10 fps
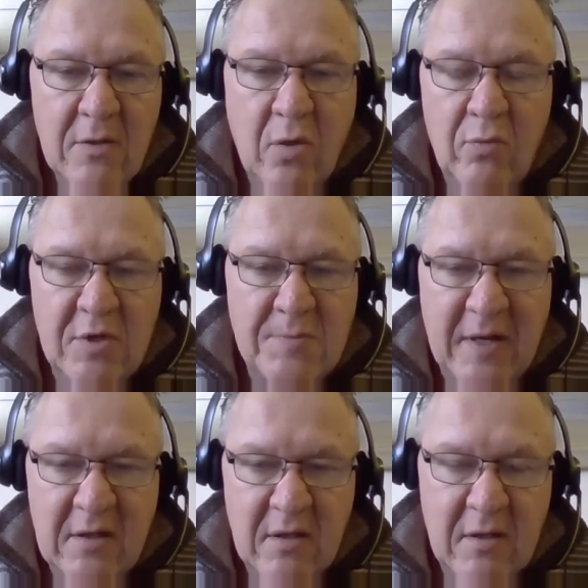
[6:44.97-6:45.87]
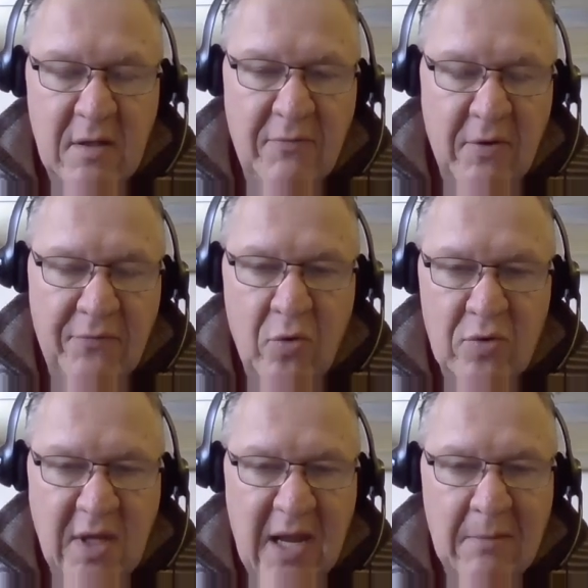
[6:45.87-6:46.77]
don't respect the
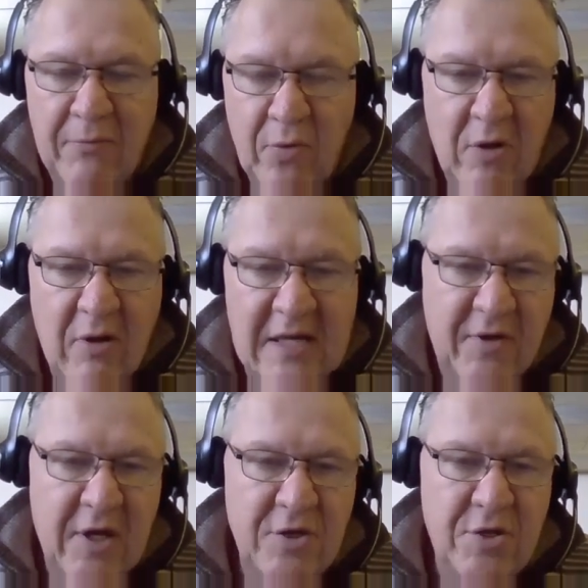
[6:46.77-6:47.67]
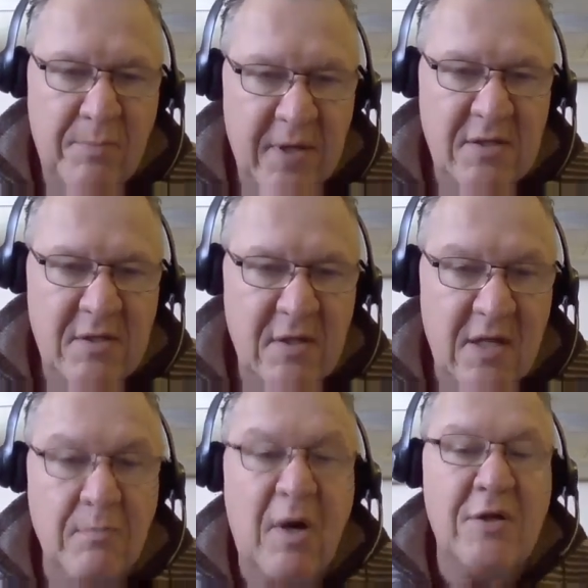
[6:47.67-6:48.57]
folks that came up through the classification piece
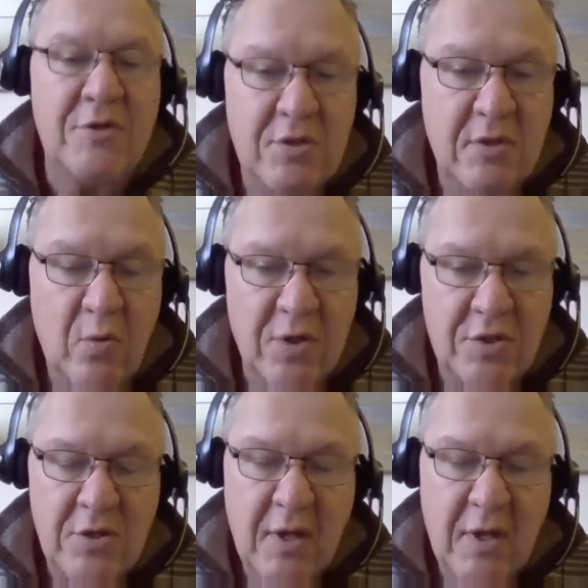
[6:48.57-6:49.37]
as much, which